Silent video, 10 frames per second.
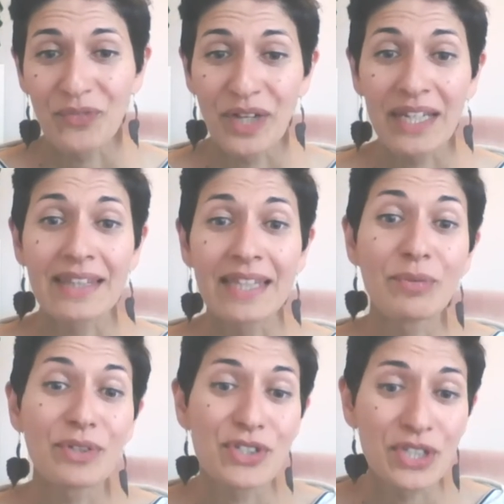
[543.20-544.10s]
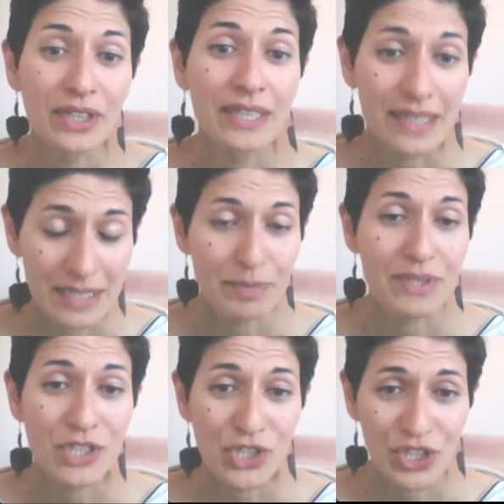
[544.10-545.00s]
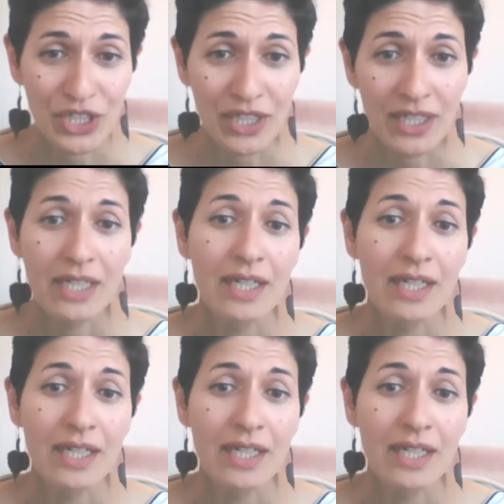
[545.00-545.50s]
and I think we're still in this position,